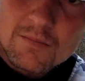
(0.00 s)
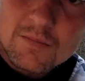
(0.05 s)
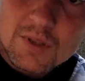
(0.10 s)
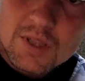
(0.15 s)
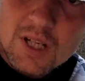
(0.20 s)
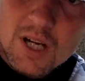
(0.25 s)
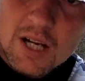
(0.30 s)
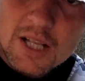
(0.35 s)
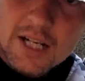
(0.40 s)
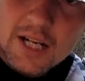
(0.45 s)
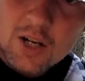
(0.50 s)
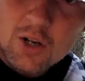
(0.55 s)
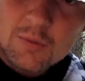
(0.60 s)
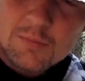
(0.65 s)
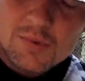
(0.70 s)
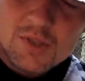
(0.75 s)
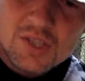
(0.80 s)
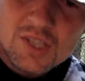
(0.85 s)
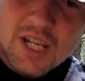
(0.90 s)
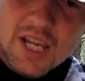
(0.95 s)
kind of
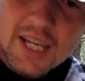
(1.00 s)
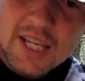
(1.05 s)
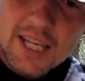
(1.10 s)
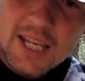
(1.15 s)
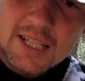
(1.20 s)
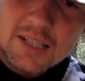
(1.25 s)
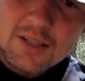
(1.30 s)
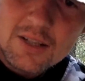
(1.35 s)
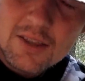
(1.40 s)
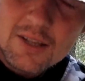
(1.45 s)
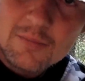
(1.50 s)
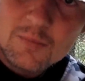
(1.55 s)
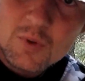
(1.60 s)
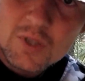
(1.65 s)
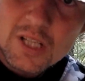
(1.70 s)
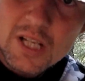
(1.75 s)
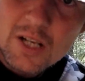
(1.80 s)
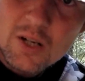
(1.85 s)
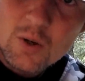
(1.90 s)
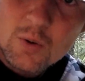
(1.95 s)
helps dig into them
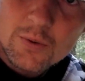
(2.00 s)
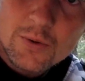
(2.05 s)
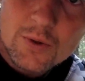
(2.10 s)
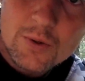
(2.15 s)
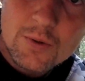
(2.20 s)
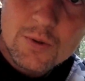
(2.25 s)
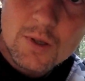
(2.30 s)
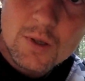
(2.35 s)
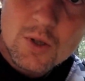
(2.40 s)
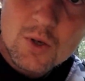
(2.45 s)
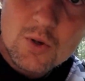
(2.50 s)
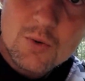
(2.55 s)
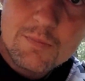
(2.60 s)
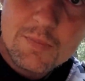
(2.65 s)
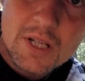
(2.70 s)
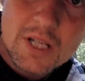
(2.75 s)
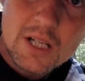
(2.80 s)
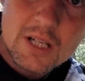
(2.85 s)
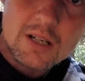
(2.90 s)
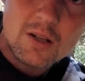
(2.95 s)
when they go through the loop,
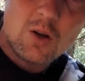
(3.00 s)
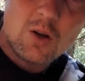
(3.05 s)
and it'll